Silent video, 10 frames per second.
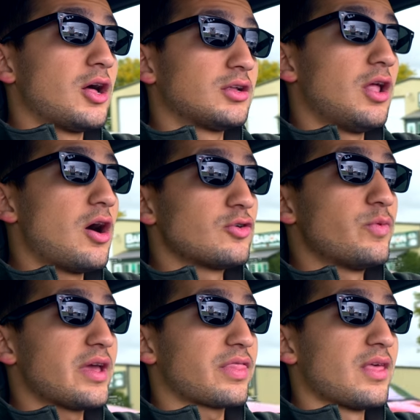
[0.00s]

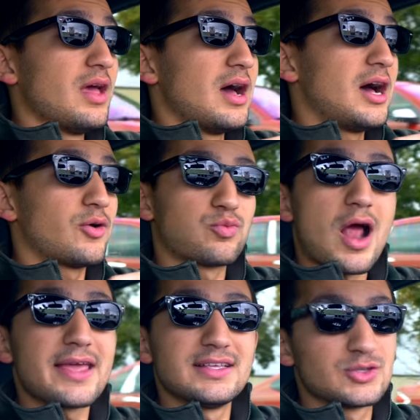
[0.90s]
along with uh,
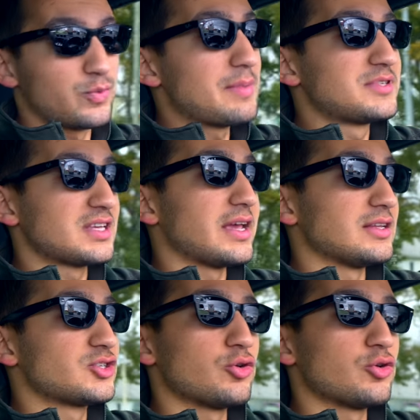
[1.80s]
Ryan's website.